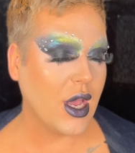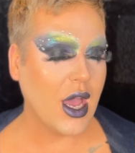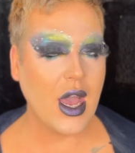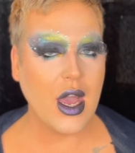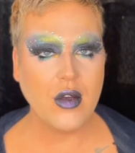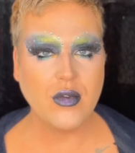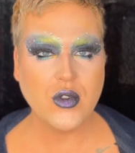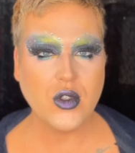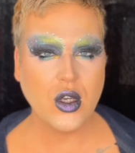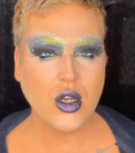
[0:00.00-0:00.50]
I
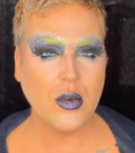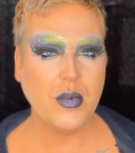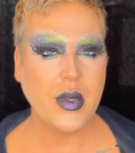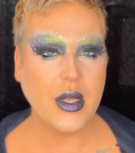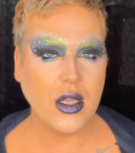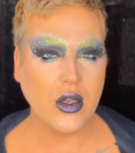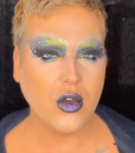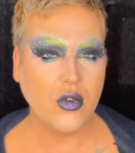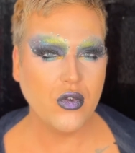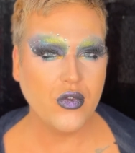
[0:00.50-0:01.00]
have took a
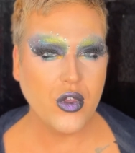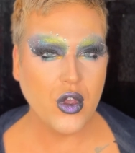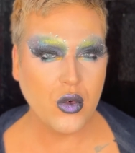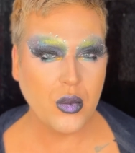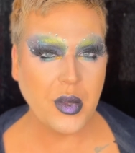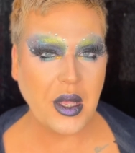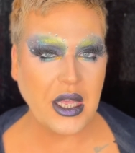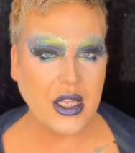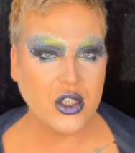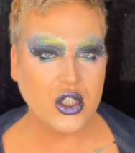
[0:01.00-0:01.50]
few
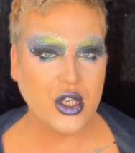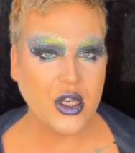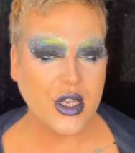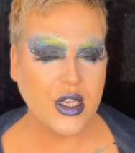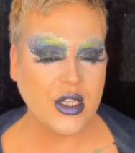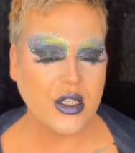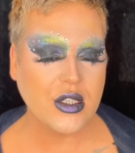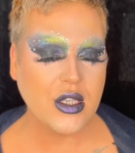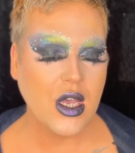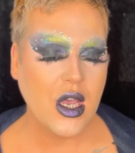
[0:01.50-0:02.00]

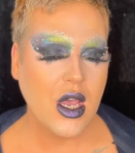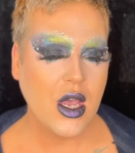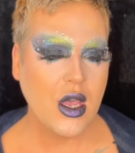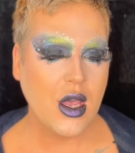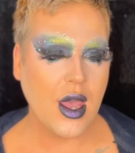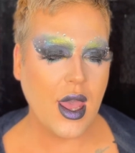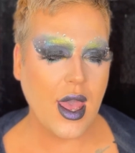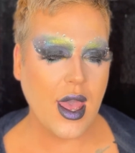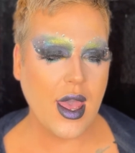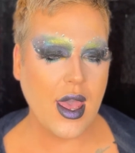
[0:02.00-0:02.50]
pictures
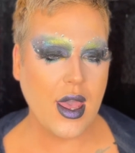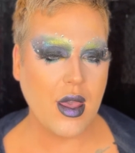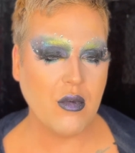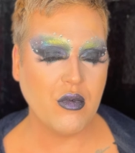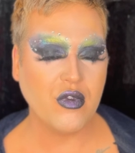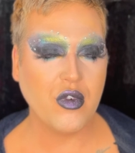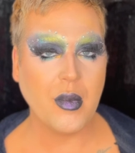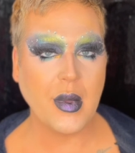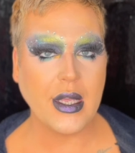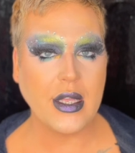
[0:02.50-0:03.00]

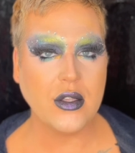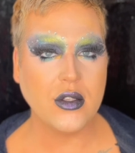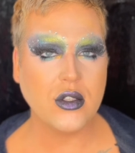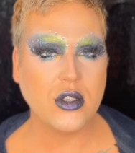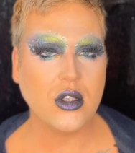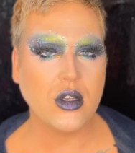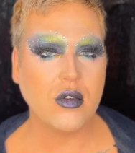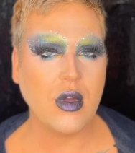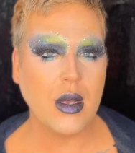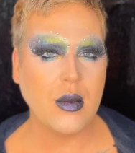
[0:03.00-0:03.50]
for my
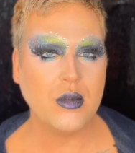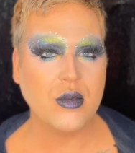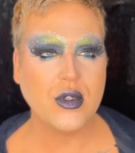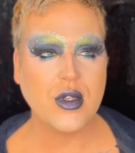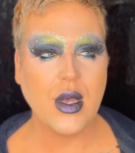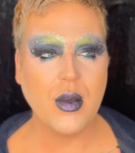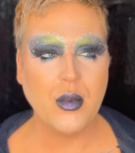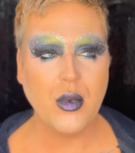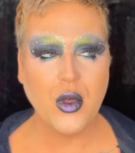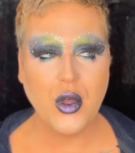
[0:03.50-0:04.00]
Instagram,
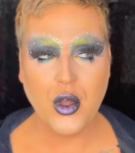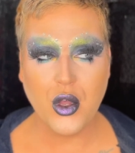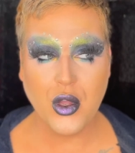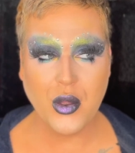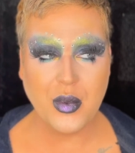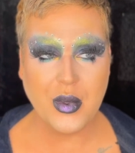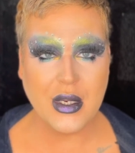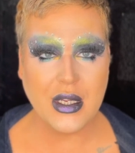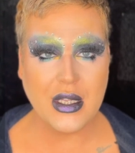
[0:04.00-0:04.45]
so I'm hoping